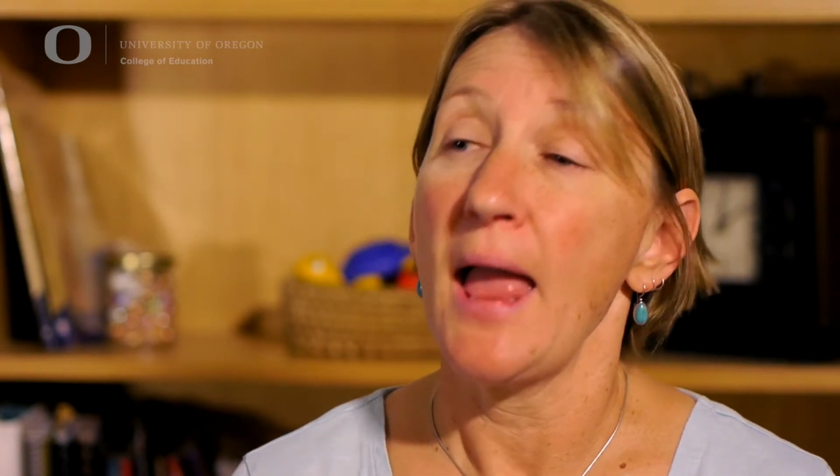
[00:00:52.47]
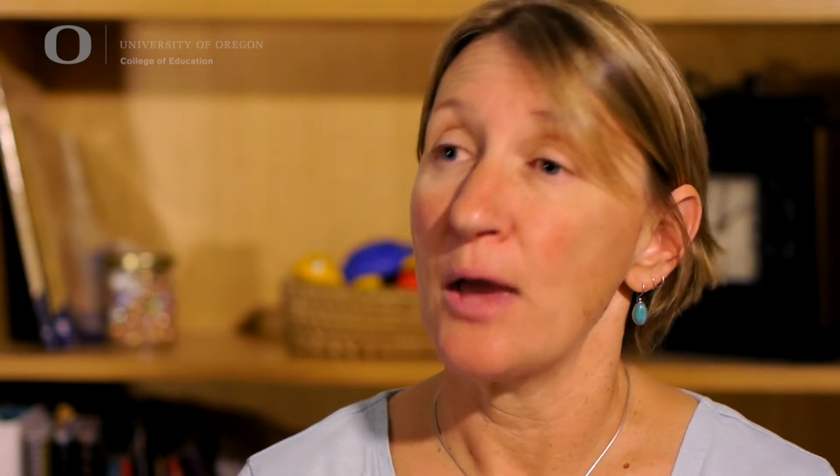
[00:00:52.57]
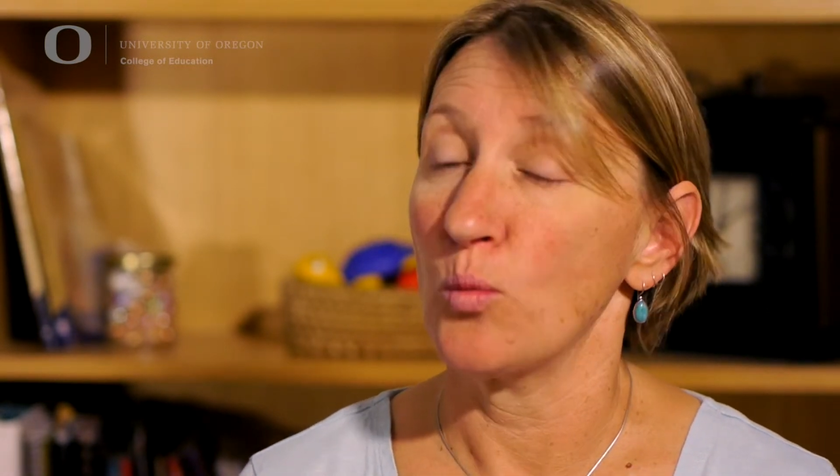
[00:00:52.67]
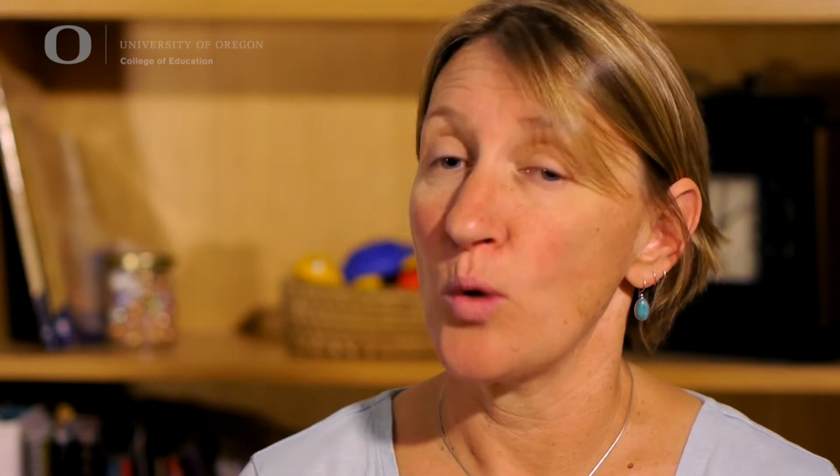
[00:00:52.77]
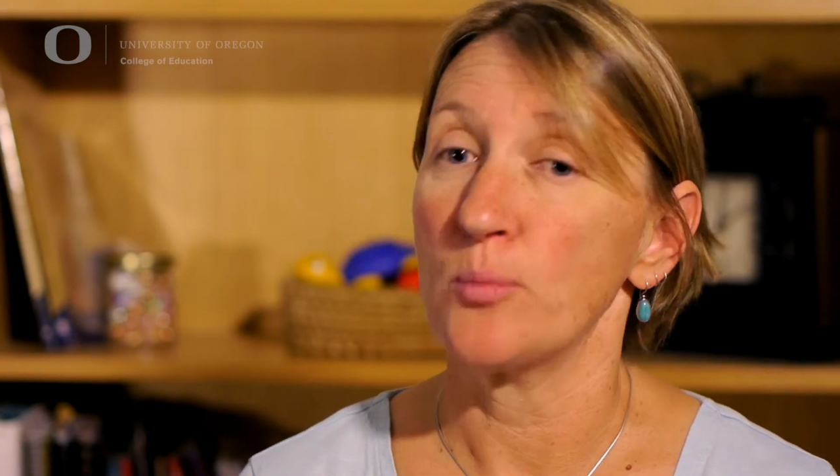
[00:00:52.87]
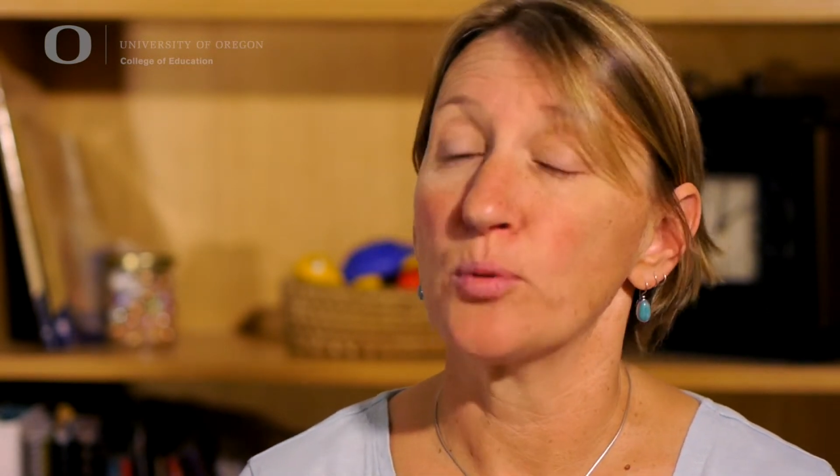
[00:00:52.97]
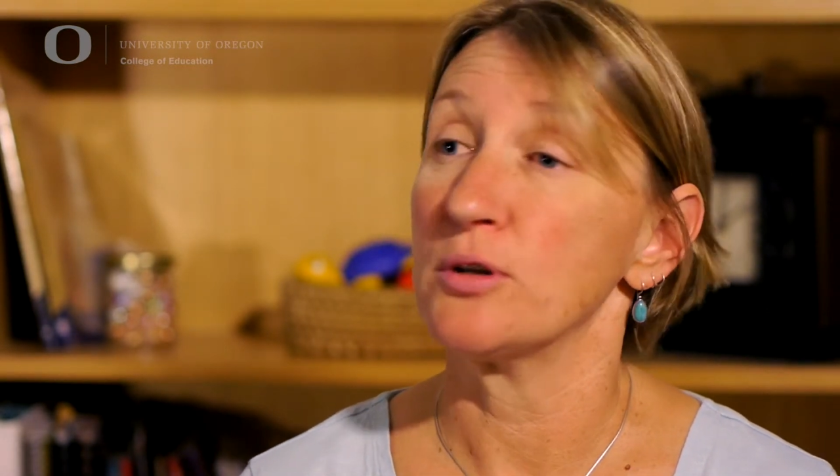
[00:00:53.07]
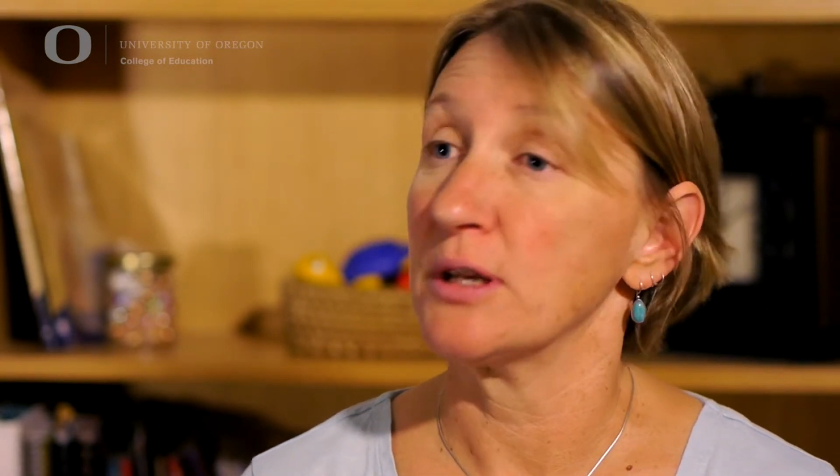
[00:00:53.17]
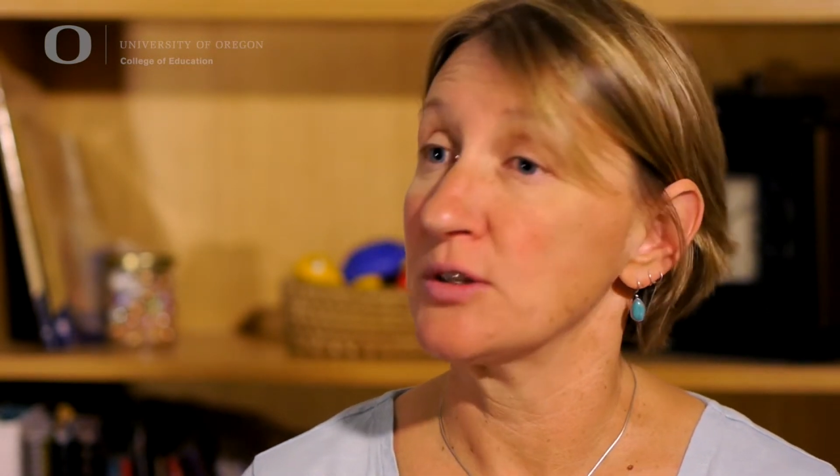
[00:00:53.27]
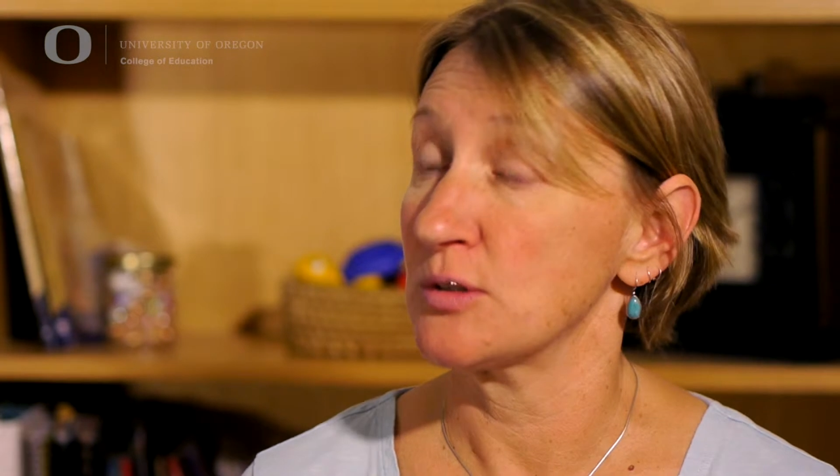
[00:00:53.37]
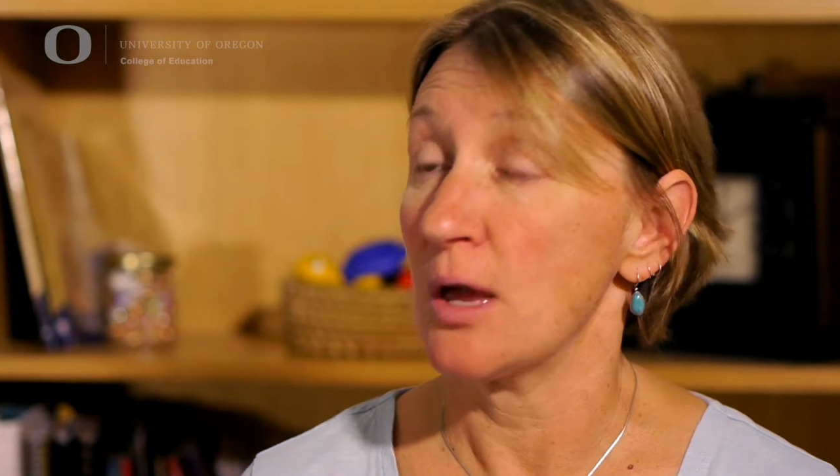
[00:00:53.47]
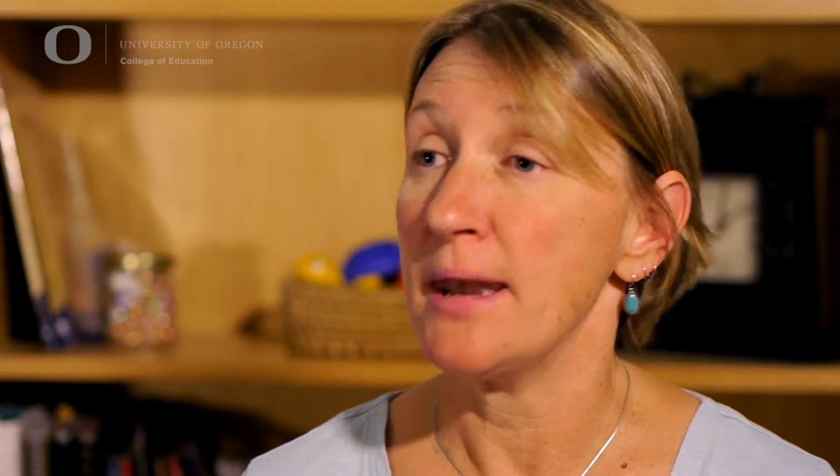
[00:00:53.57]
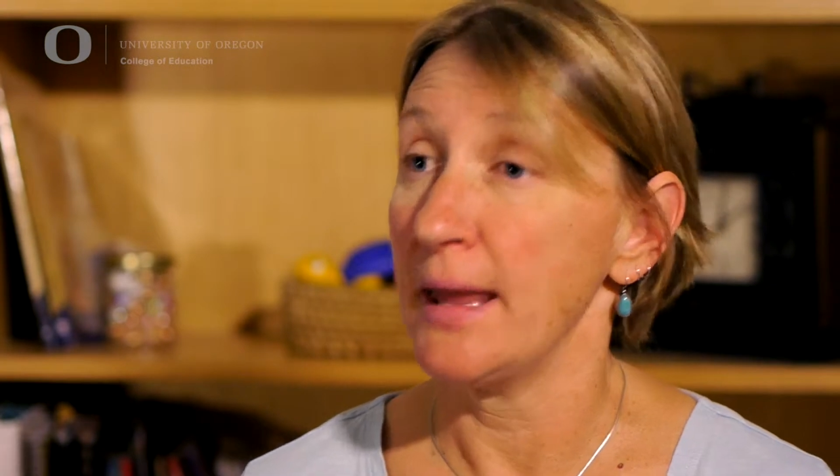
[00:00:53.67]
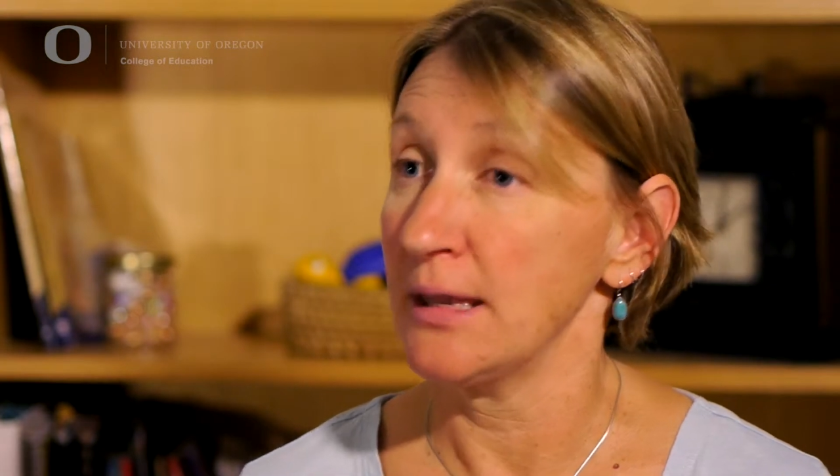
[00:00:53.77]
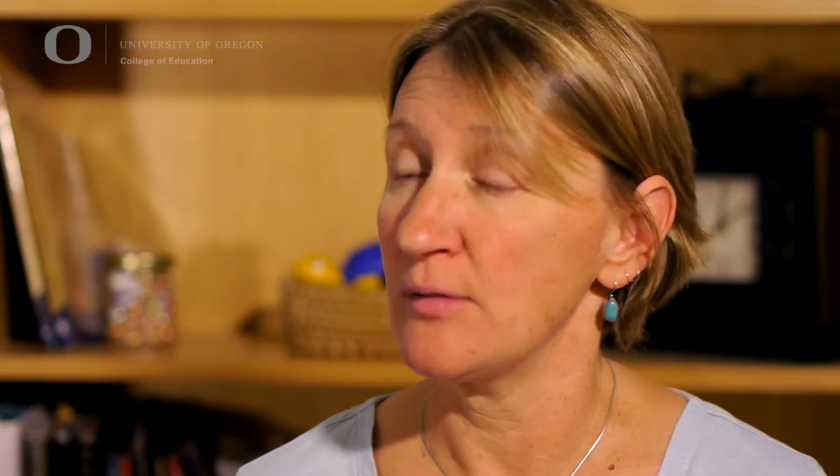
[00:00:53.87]
and what predicts
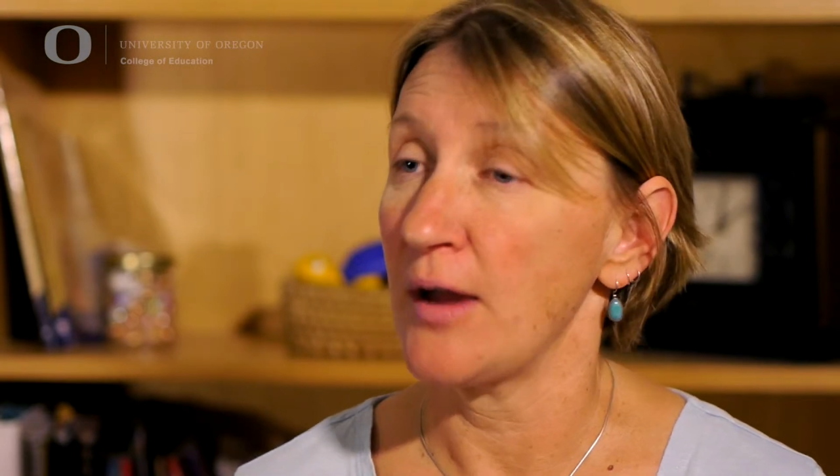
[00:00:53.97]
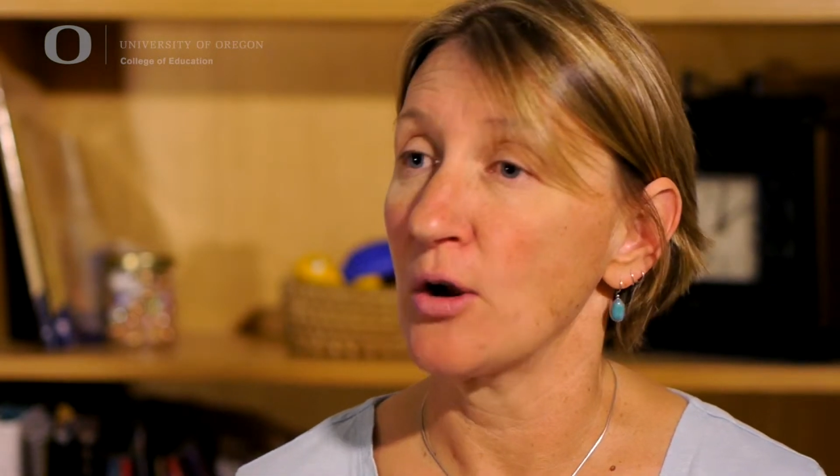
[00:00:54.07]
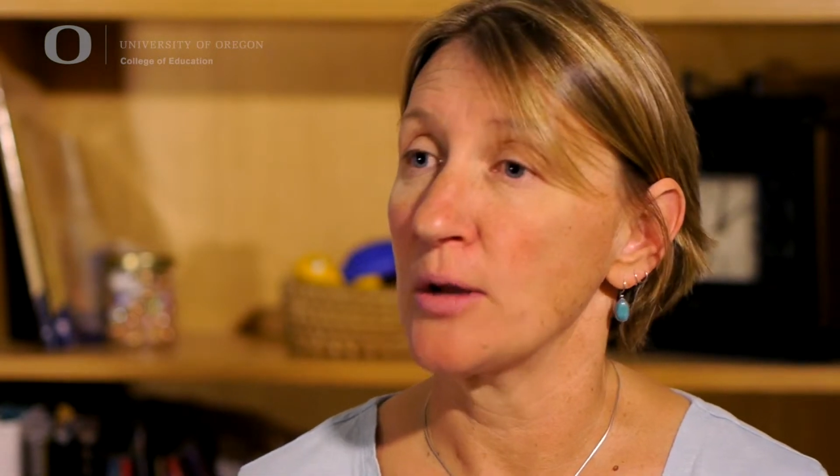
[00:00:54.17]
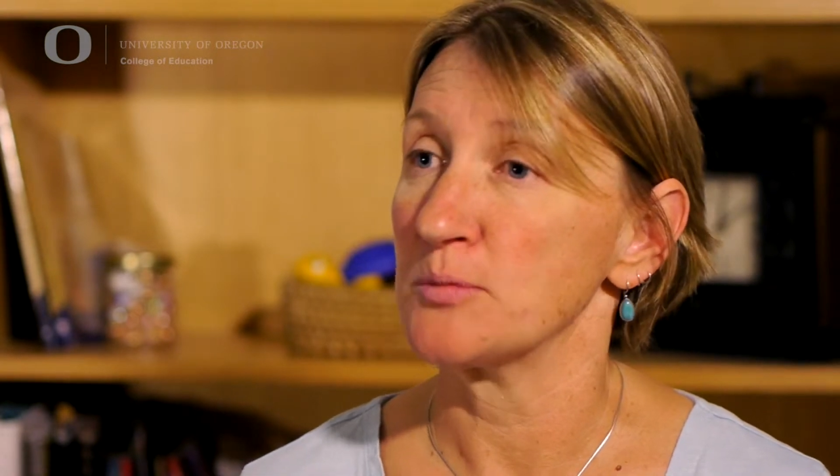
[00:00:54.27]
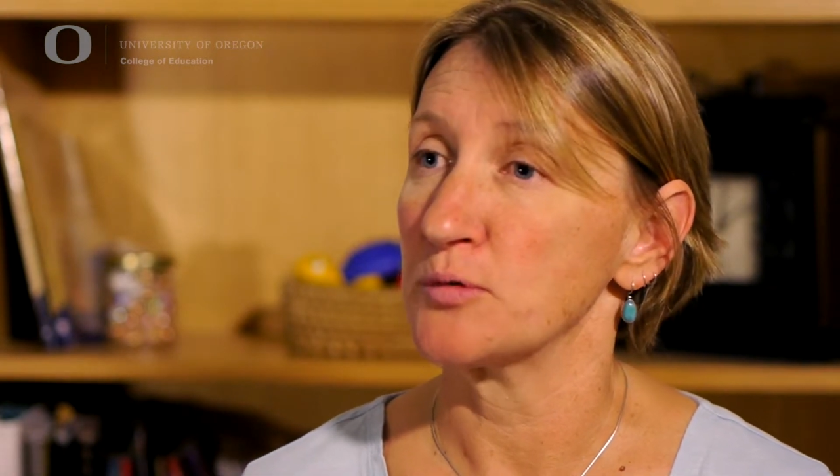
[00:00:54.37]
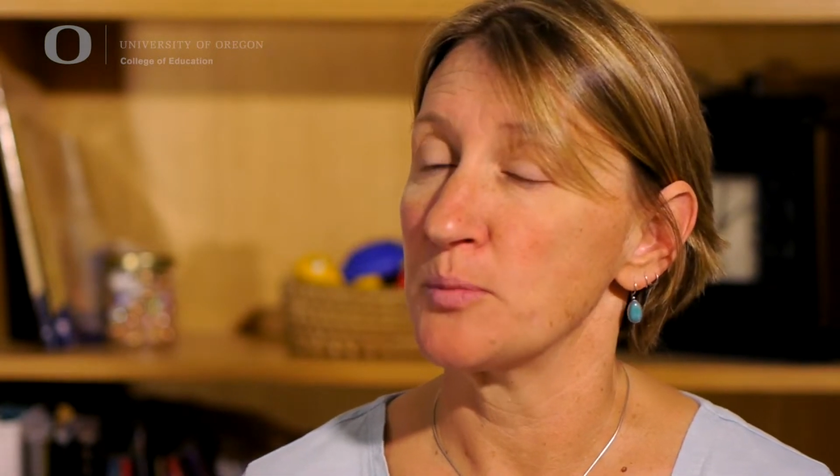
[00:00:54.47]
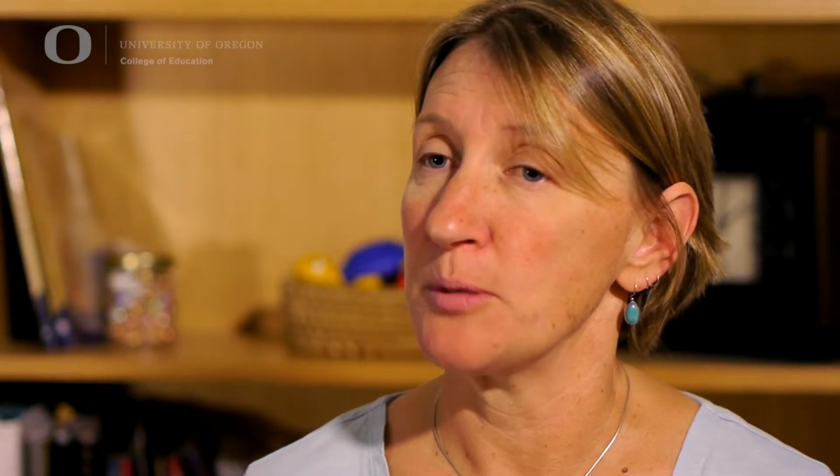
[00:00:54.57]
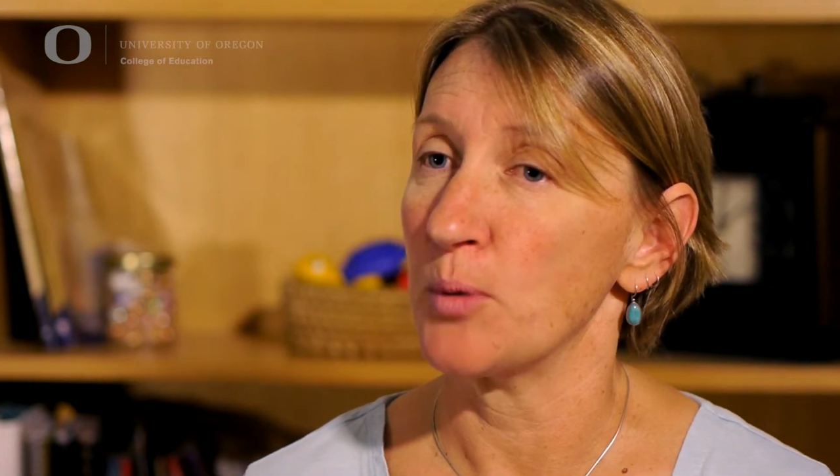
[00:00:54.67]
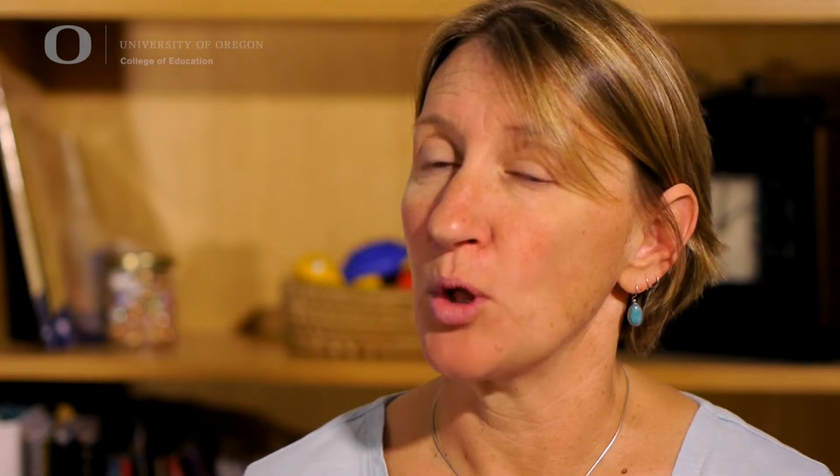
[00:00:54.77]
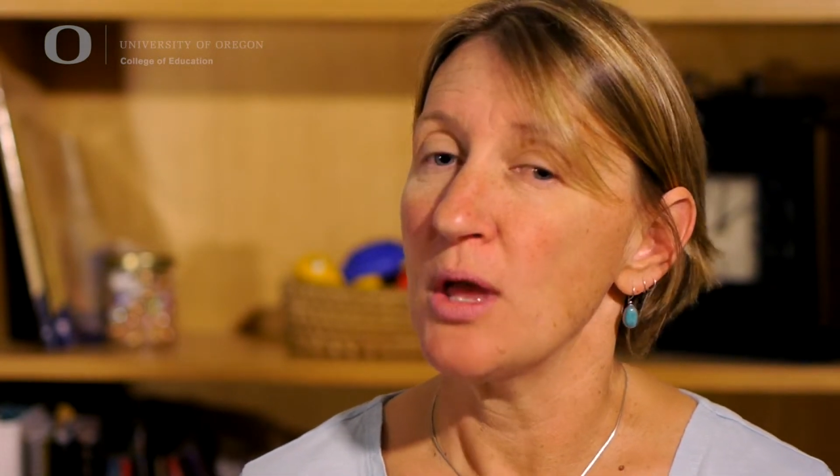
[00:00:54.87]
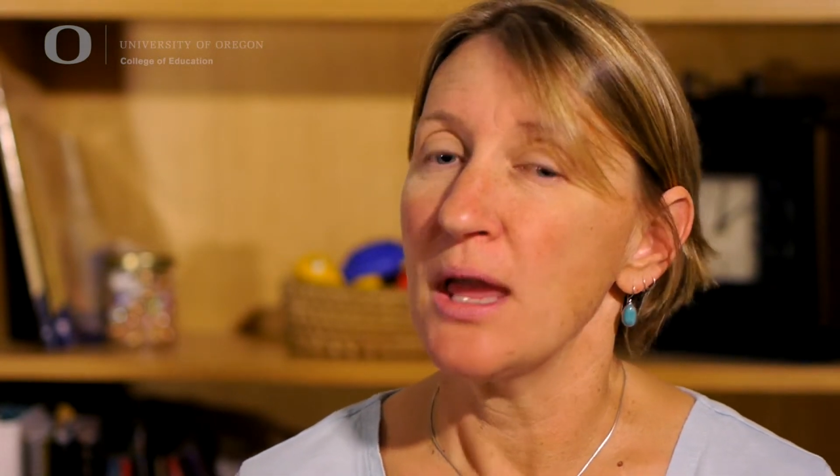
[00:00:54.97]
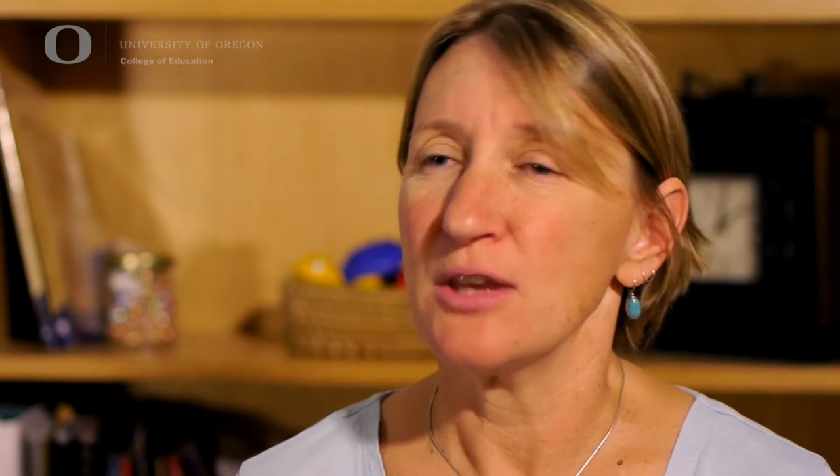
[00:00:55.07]
negative outcomes for people